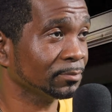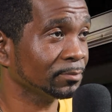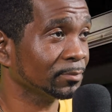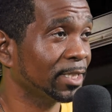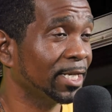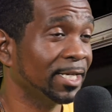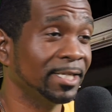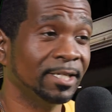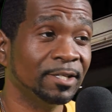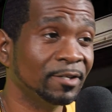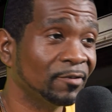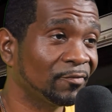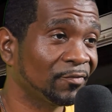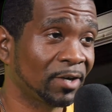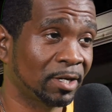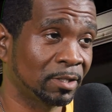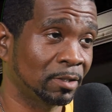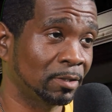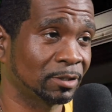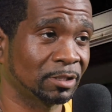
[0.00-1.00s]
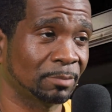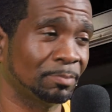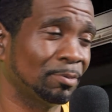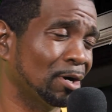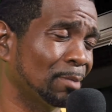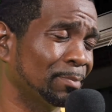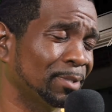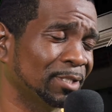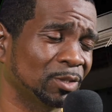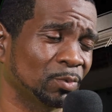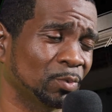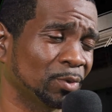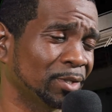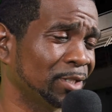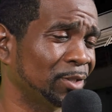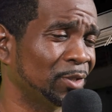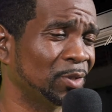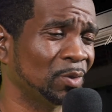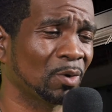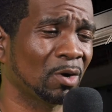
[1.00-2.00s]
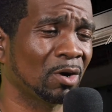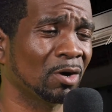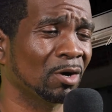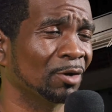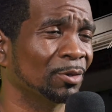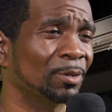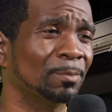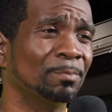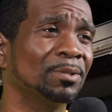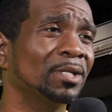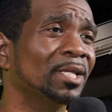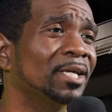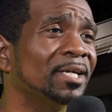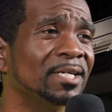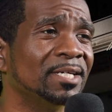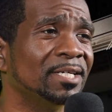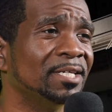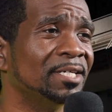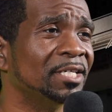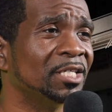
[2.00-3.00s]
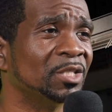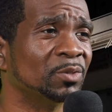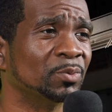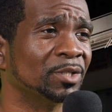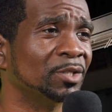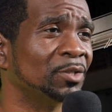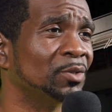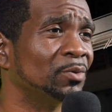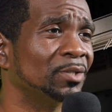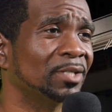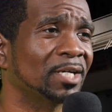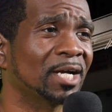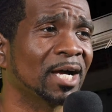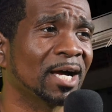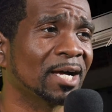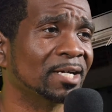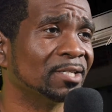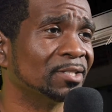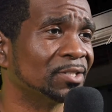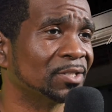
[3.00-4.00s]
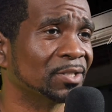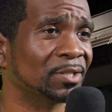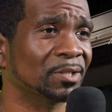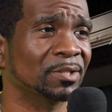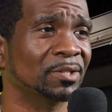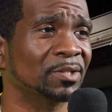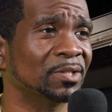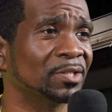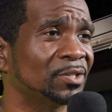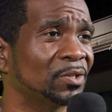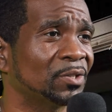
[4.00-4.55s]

And in the fine arts department is where they do all the plays, where they do the concerts,